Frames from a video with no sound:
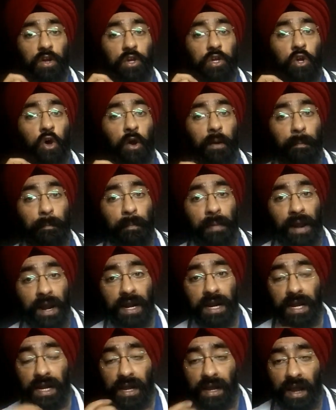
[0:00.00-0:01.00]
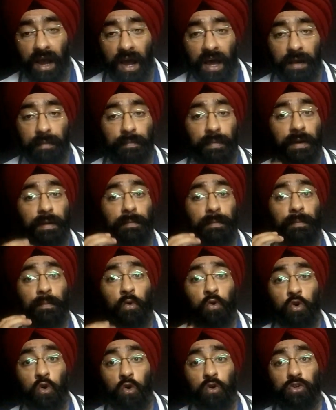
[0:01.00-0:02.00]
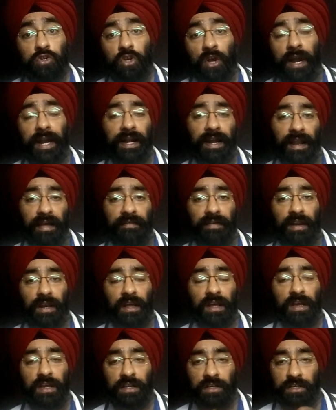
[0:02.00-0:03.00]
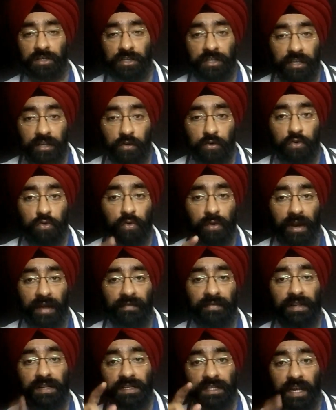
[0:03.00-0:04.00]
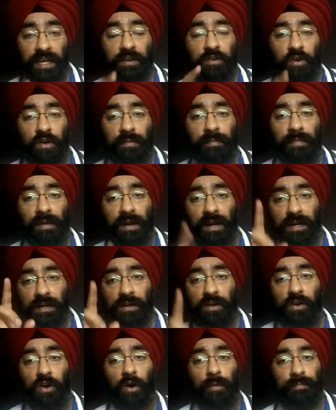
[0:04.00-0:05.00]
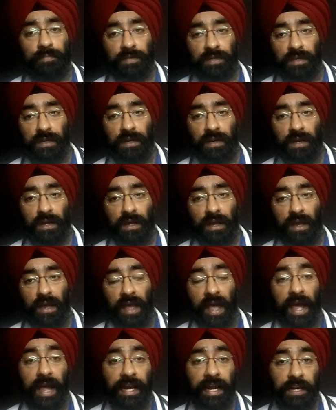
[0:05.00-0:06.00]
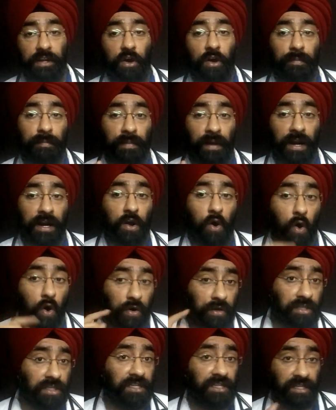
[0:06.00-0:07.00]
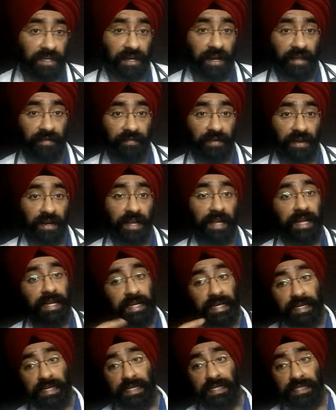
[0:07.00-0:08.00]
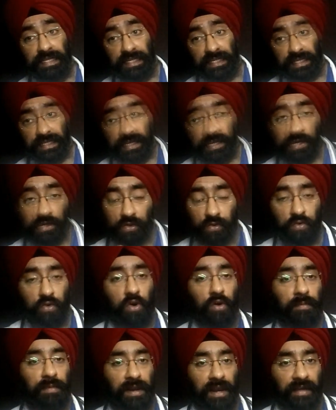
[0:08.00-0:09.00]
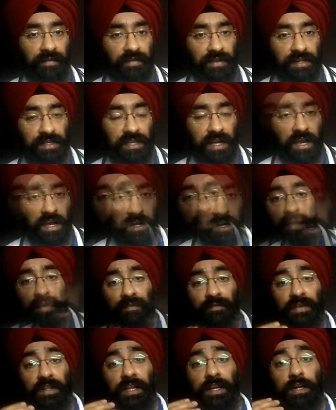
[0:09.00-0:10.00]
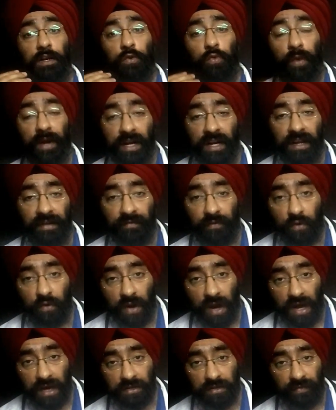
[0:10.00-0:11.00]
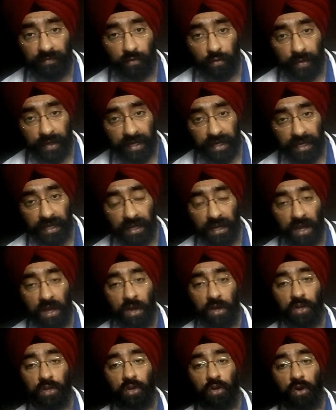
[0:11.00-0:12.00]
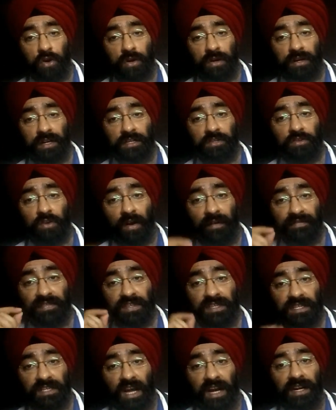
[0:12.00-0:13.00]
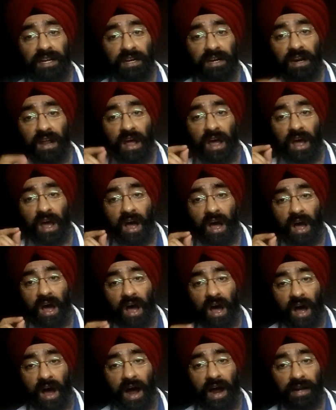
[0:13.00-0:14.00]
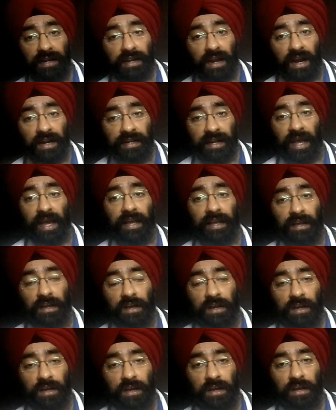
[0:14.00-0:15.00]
your blood carbon monoxide level, CO2 levels in your blood drops, and your blood oxygen level increases to normal levels. Within 24 hours of quitting, your risk of sudden heart attack